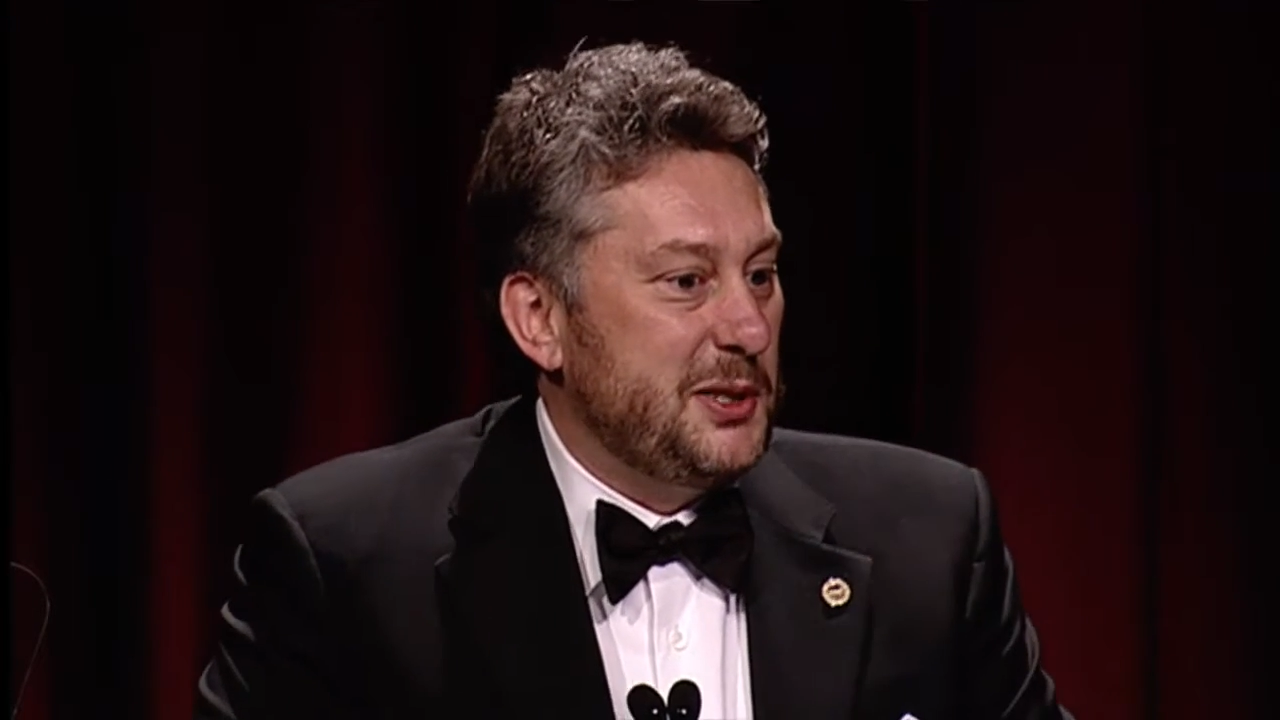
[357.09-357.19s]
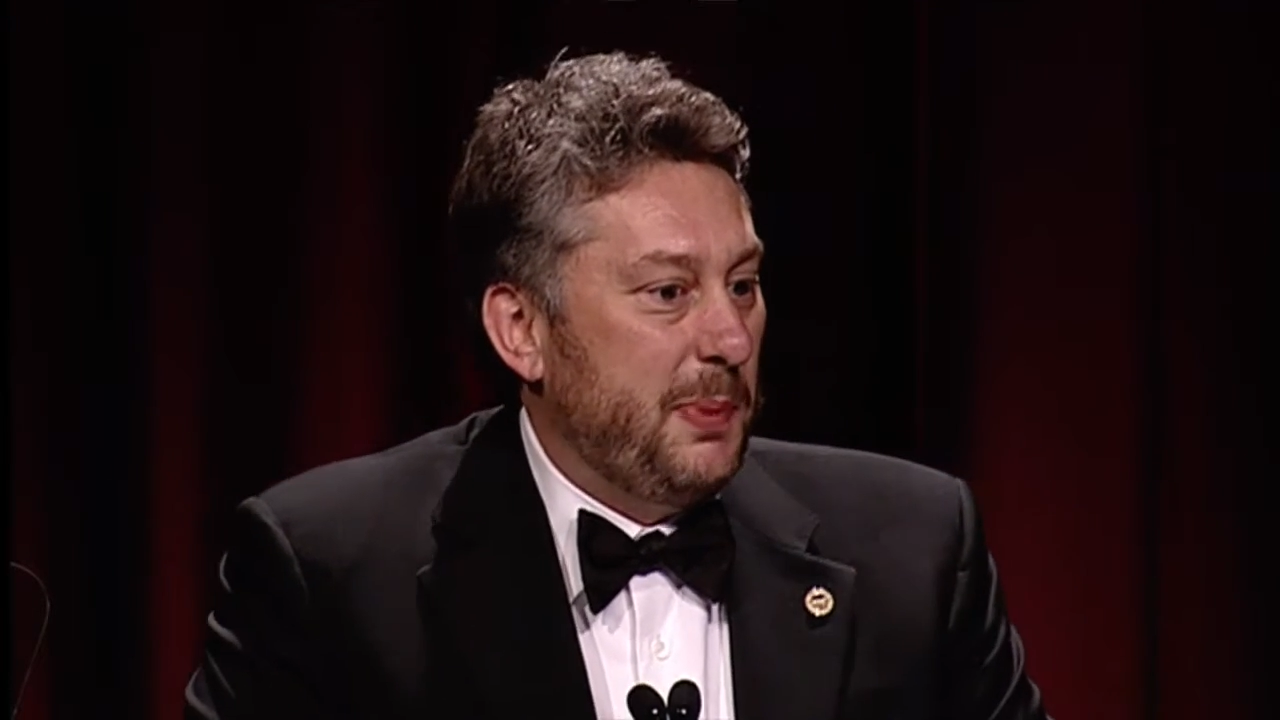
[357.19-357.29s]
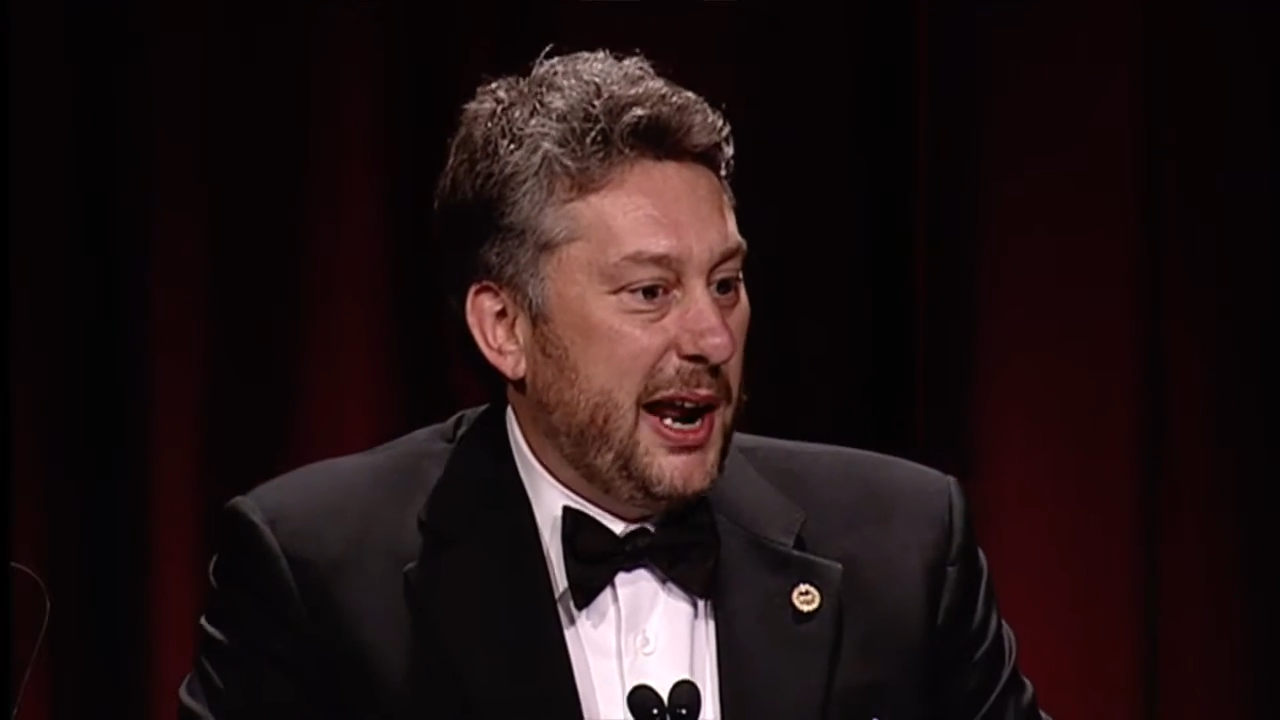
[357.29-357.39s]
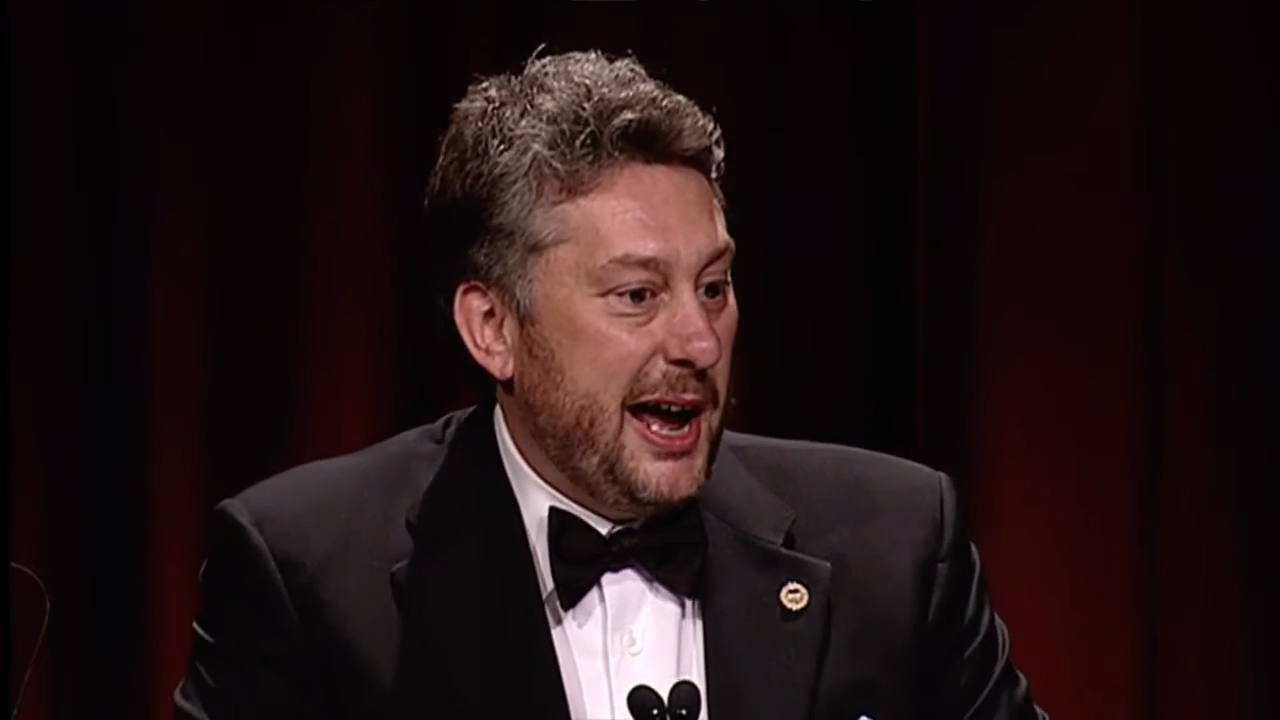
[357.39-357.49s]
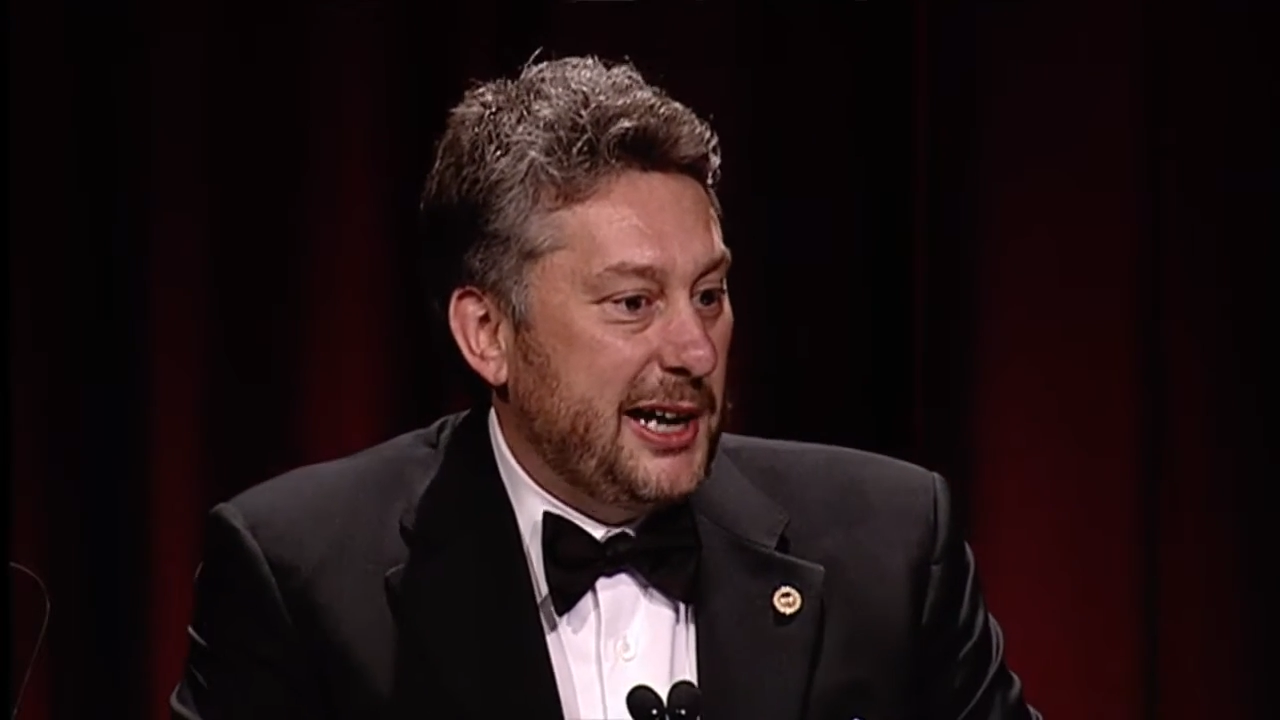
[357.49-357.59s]
but
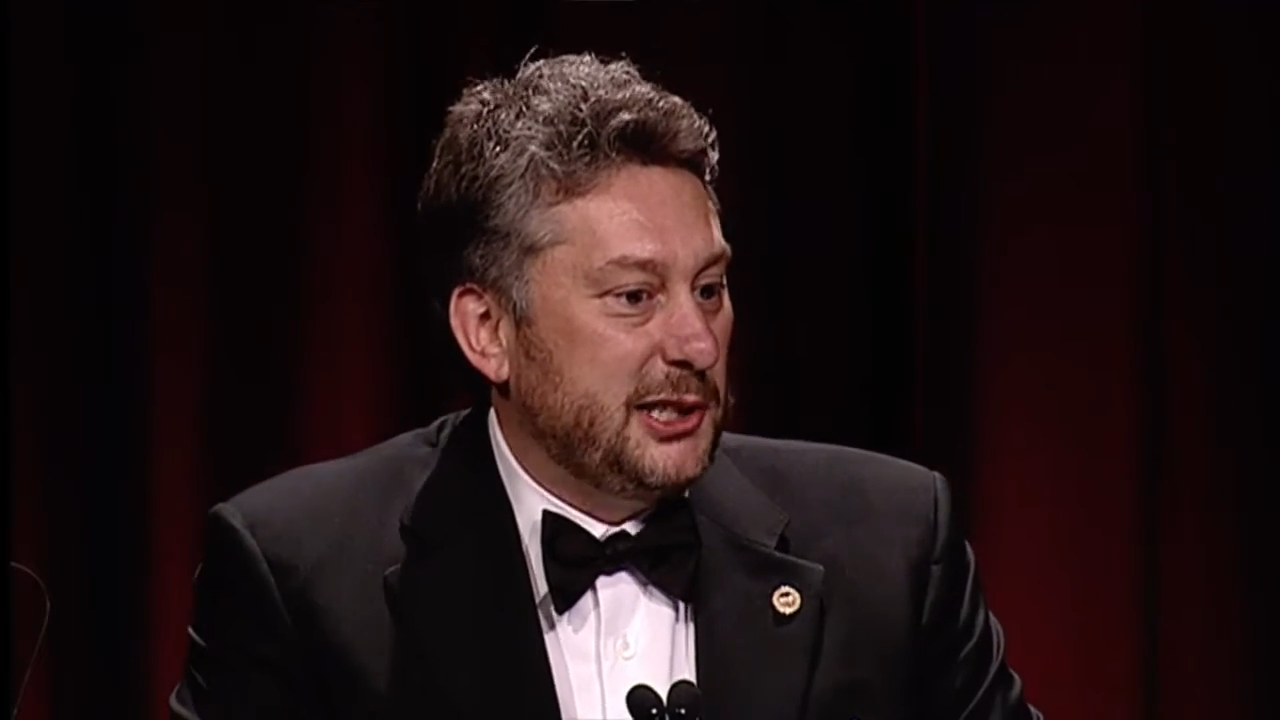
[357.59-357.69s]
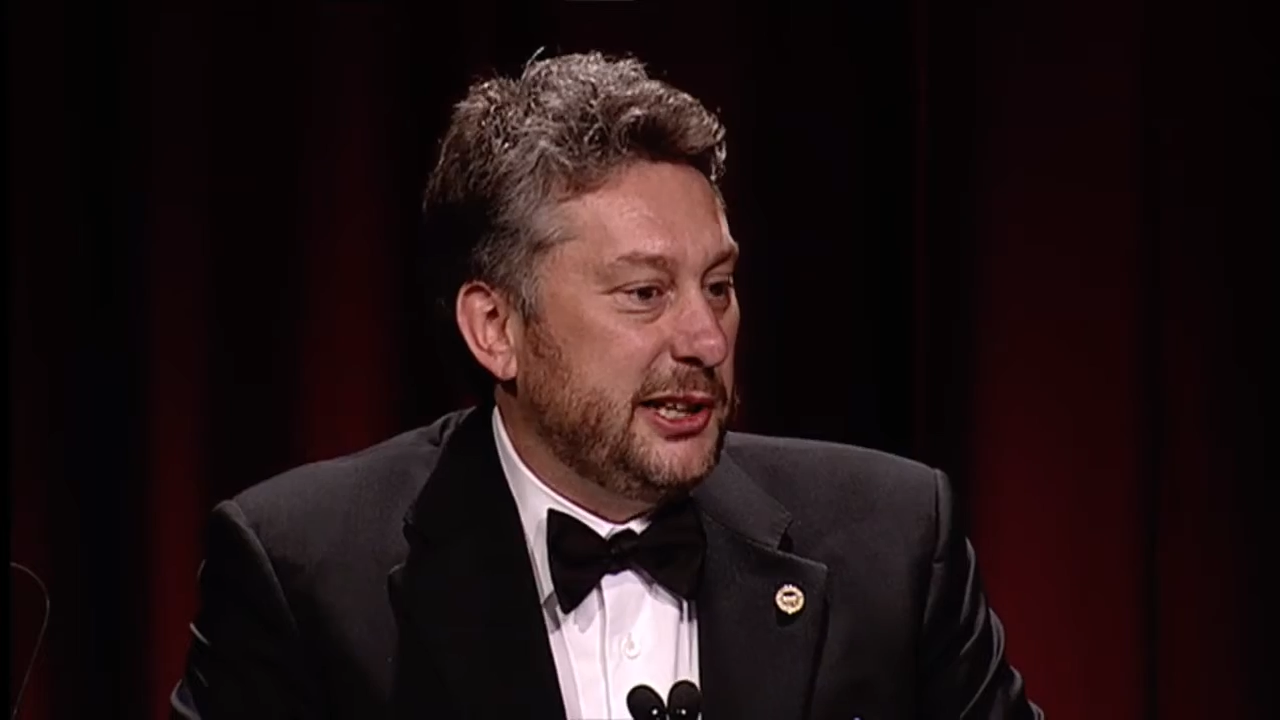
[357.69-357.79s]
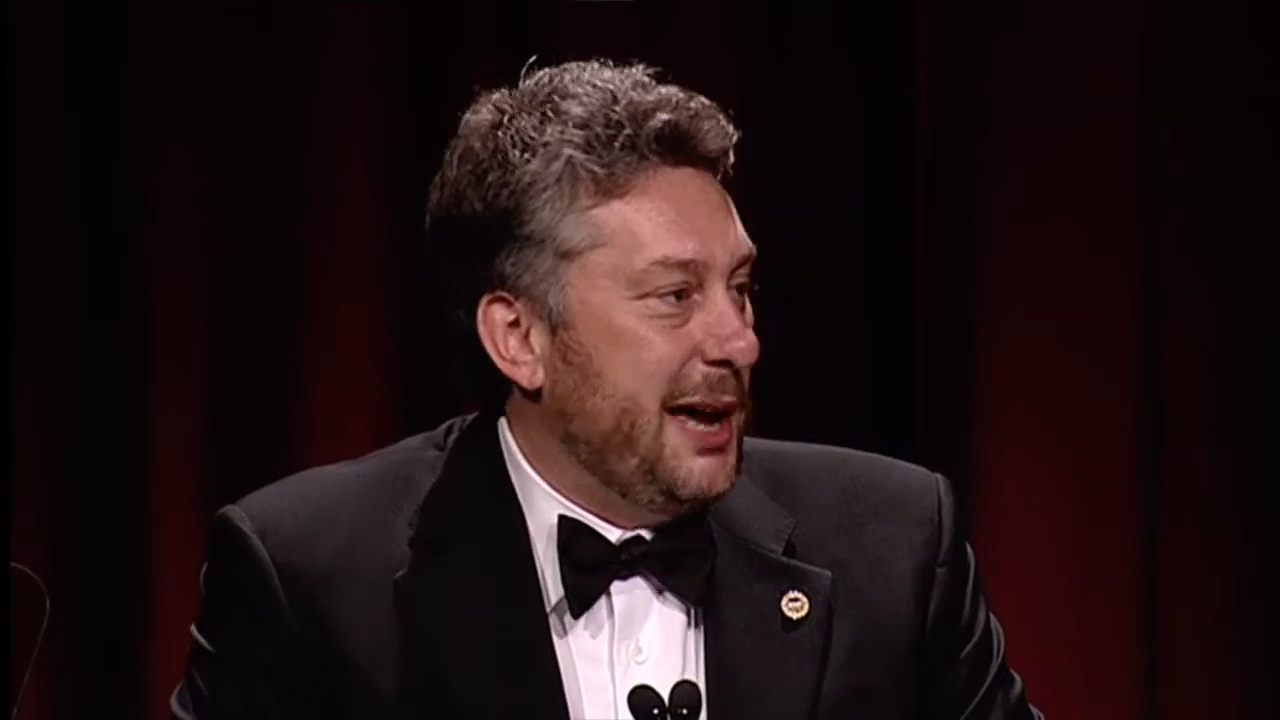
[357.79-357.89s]
I actually